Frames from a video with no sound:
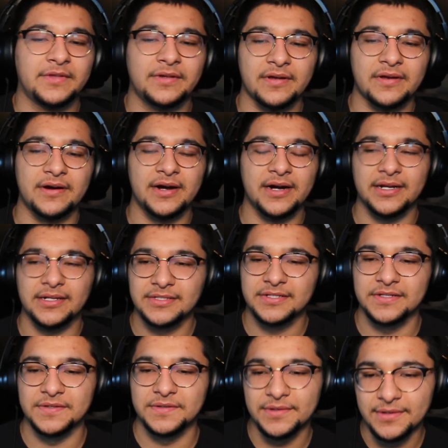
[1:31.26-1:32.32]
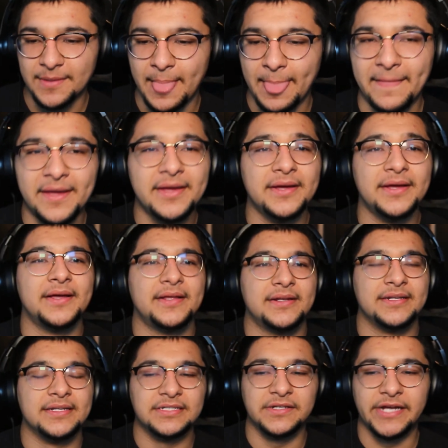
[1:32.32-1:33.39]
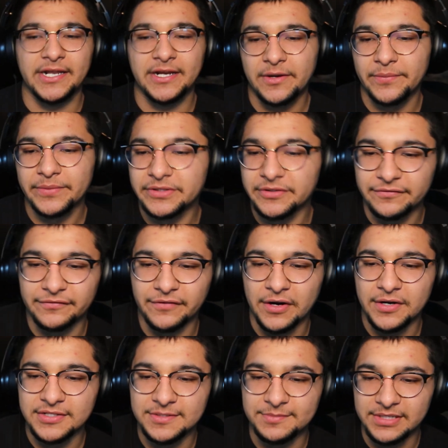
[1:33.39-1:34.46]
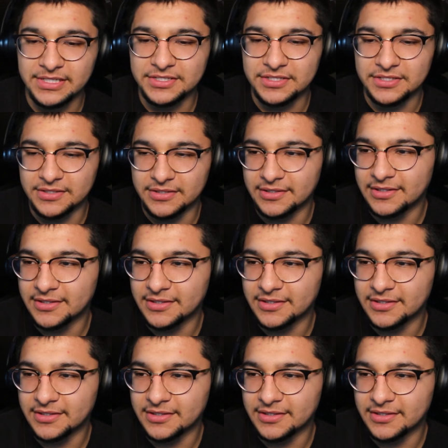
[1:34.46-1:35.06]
Alright, so let's get in with the first picture.